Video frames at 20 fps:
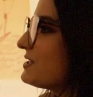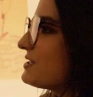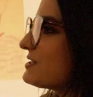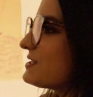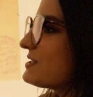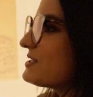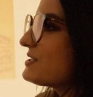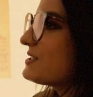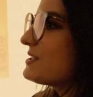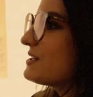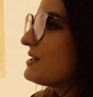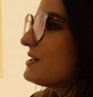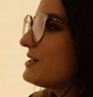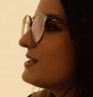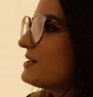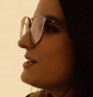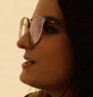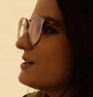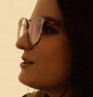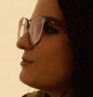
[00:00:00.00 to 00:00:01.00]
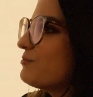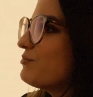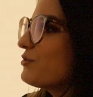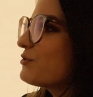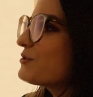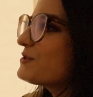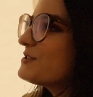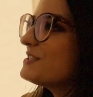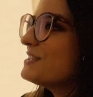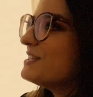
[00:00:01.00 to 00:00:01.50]
this
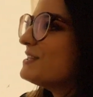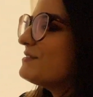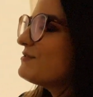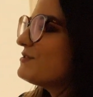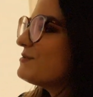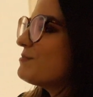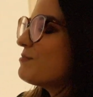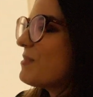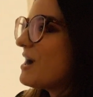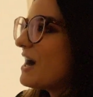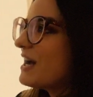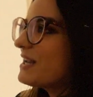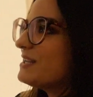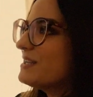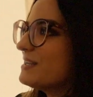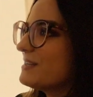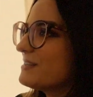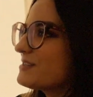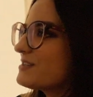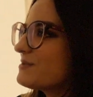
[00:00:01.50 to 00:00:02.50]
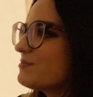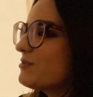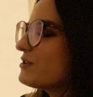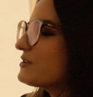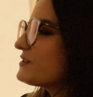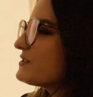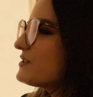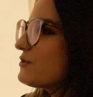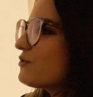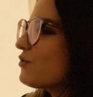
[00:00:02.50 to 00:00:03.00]
perceived madness,
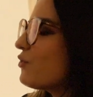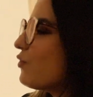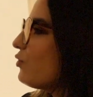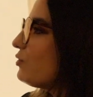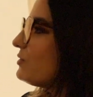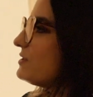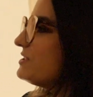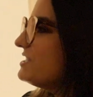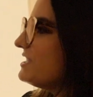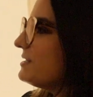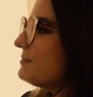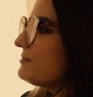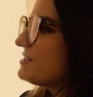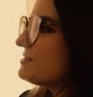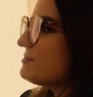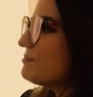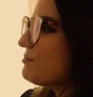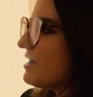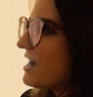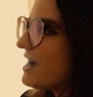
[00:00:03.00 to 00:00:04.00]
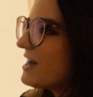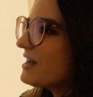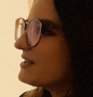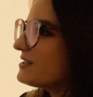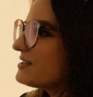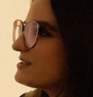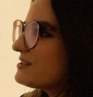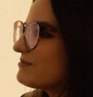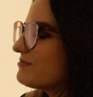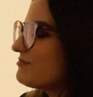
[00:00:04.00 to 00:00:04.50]
because they're all deemed
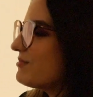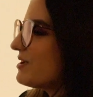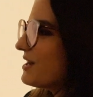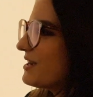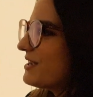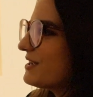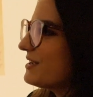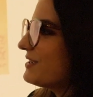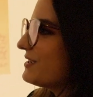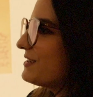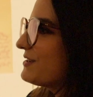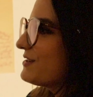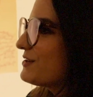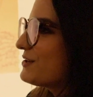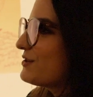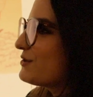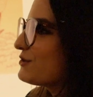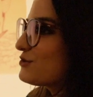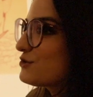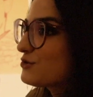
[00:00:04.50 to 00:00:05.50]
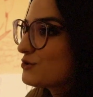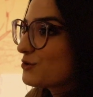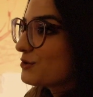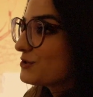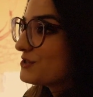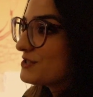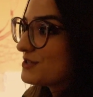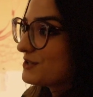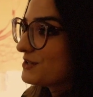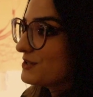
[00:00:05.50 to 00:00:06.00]
mad by
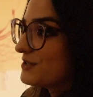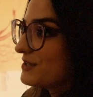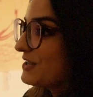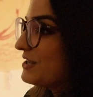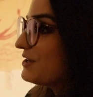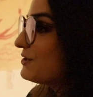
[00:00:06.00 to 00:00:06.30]
certain